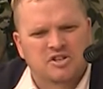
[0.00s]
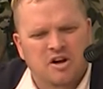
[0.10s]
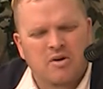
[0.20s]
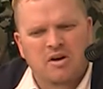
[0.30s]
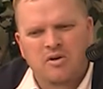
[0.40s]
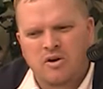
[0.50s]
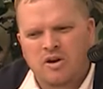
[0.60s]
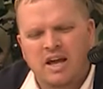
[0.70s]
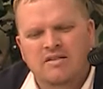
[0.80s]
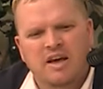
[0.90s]
You know, you
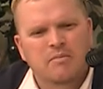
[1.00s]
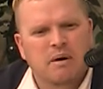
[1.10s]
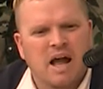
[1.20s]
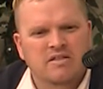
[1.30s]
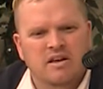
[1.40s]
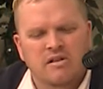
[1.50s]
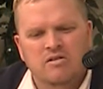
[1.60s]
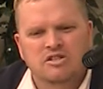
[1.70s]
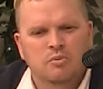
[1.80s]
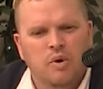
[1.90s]
can't take back that you
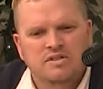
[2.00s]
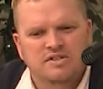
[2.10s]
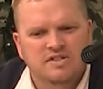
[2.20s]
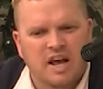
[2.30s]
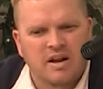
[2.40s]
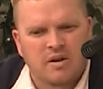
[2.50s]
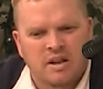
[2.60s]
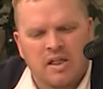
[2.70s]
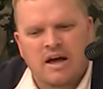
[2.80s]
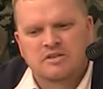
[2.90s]
lost to Boise State in
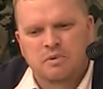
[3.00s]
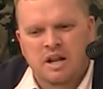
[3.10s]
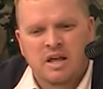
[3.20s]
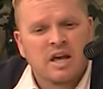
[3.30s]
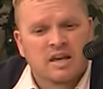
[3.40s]
the last minute.